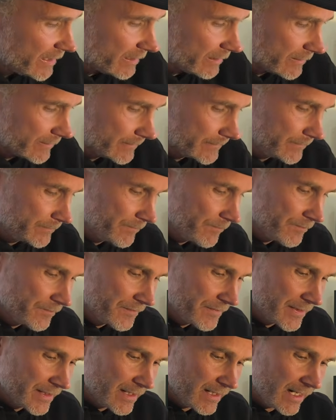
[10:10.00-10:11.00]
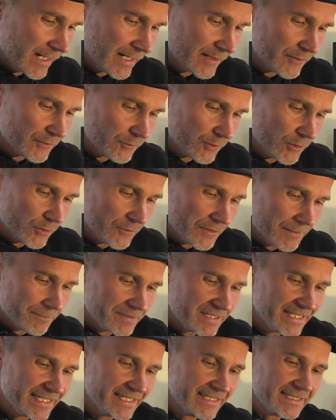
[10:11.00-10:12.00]
here. I throw the
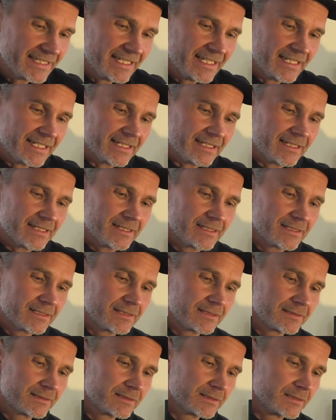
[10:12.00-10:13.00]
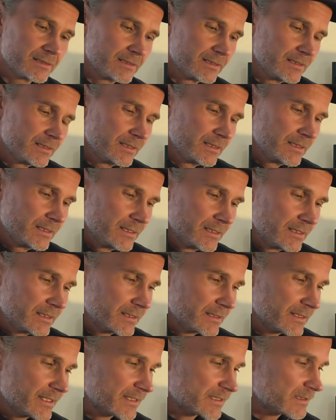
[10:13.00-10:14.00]
PD.
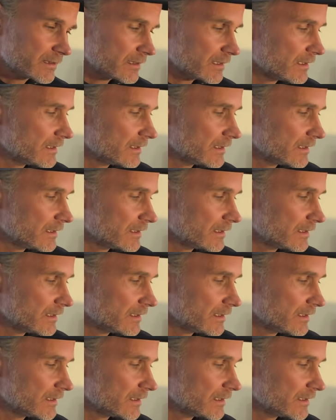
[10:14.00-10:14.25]
This